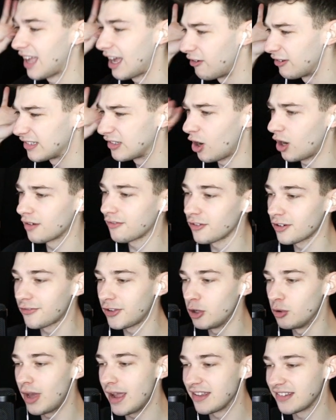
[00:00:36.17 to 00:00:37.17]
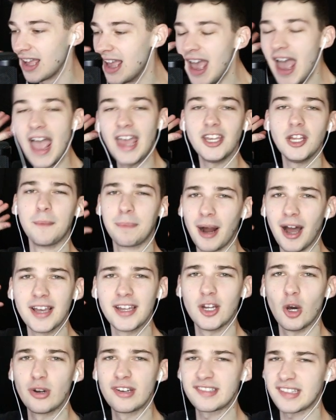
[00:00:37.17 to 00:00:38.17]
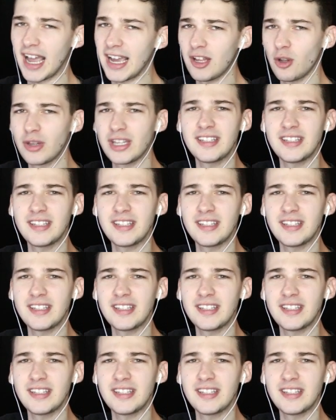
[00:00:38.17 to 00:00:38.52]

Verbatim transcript: I was gone for a few days, and you probably noticed I only